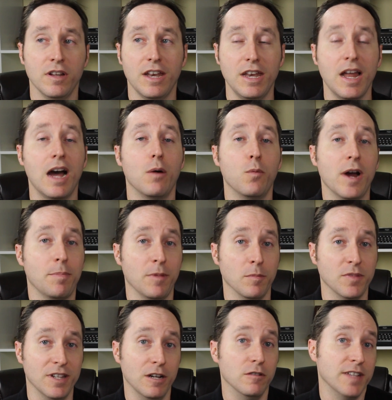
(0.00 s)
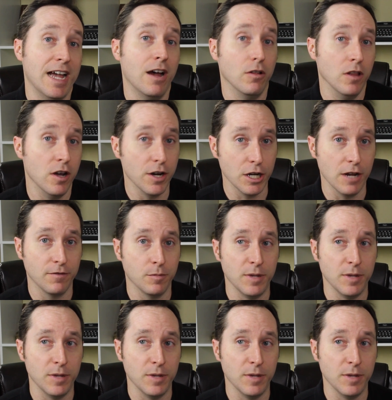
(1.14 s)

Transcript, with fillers: not wipe themselves out long enough